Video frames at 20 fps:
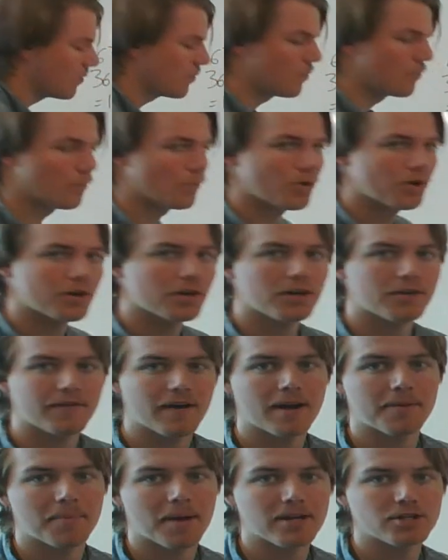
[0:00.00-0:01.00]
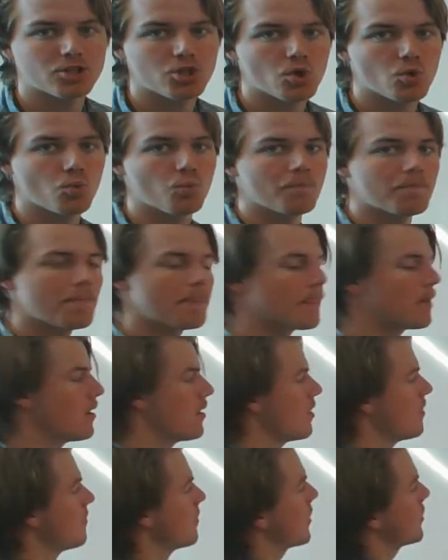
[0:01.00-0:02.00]
we're going to divide it by 2,
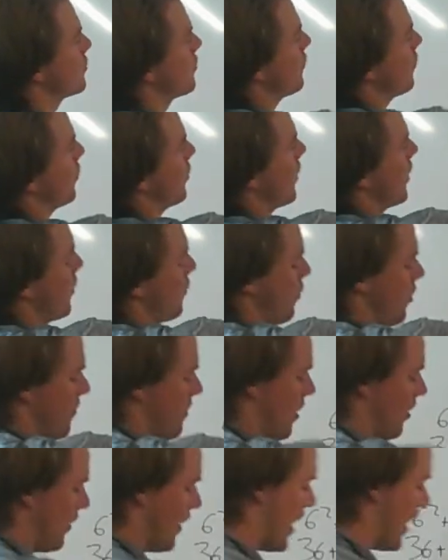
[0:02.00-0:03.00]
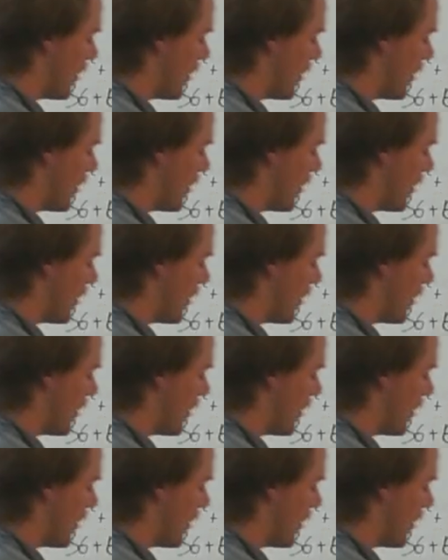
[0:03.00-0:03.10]
because we've only got to worry about that.